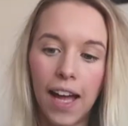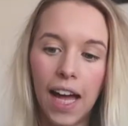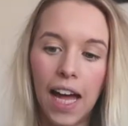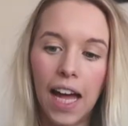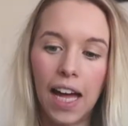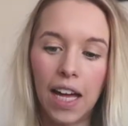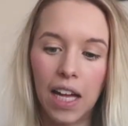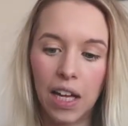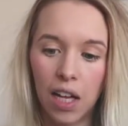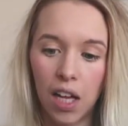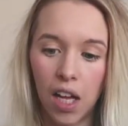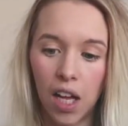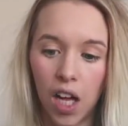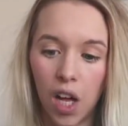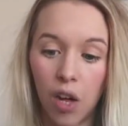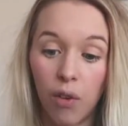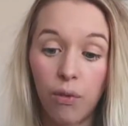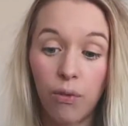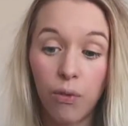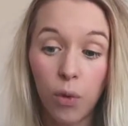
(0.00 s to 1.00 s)

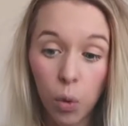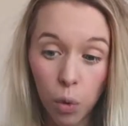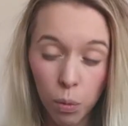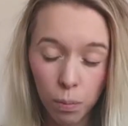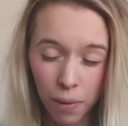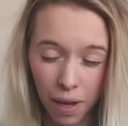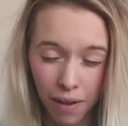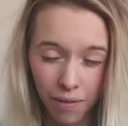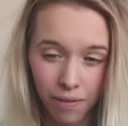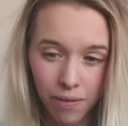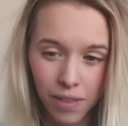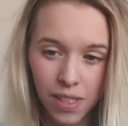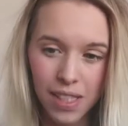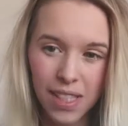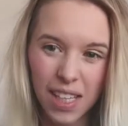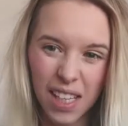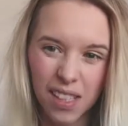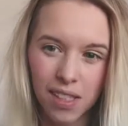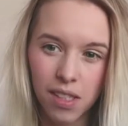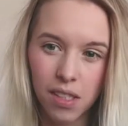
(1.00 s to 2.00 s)
At 4 months,
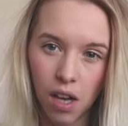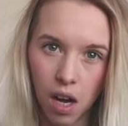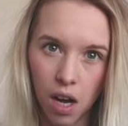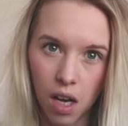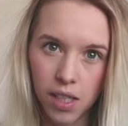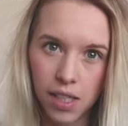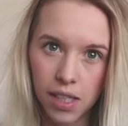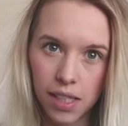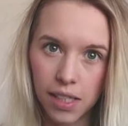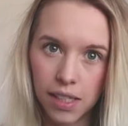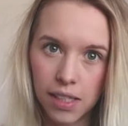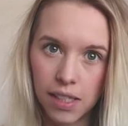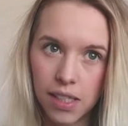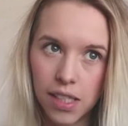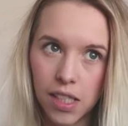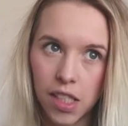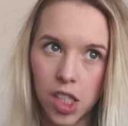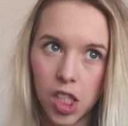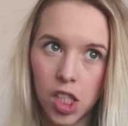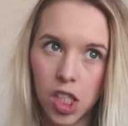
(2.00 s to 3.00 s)
things started
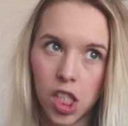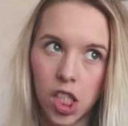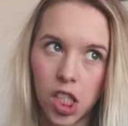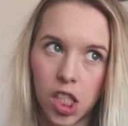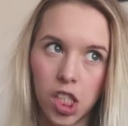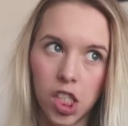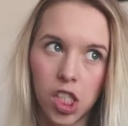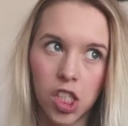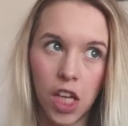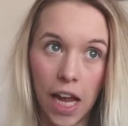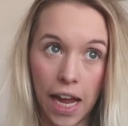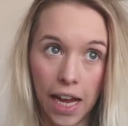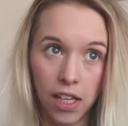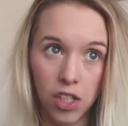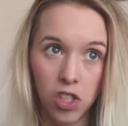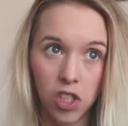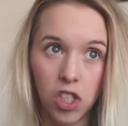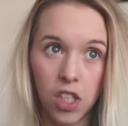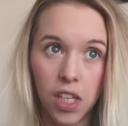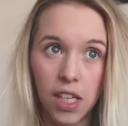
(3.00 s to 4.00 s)
to change.